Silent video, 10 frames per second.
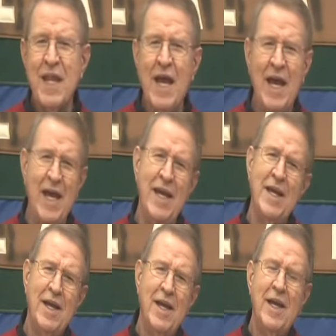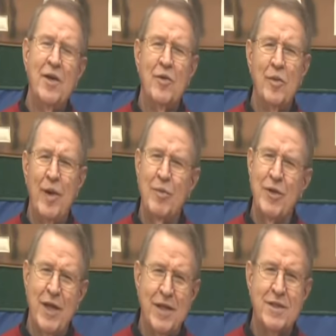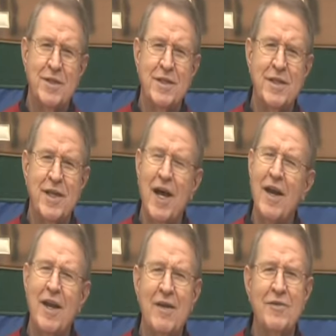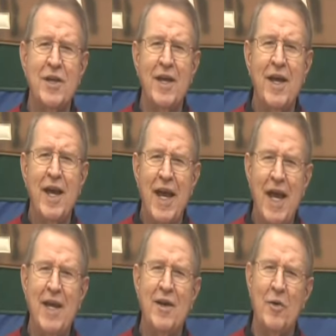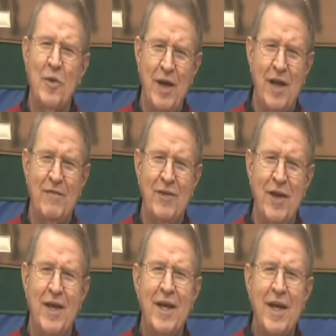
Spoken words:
Hey, remember this. God loves you, and we love you.